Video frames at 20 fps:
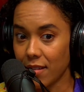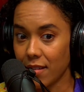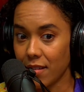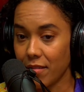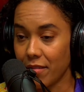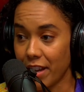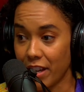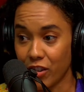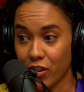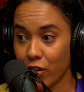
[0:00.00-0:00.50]

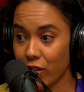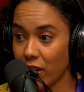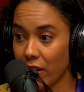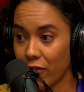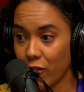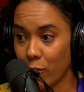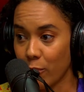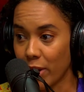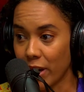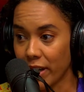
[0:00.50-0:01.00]
they turned off
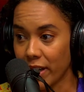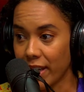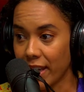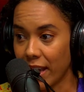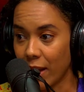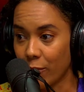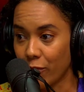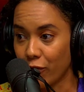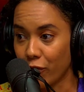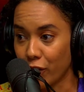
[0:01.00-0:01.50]
their body
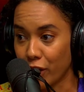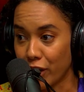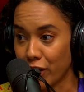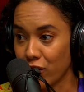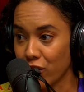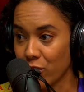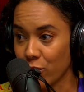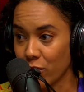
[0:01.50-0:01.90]
cam footage,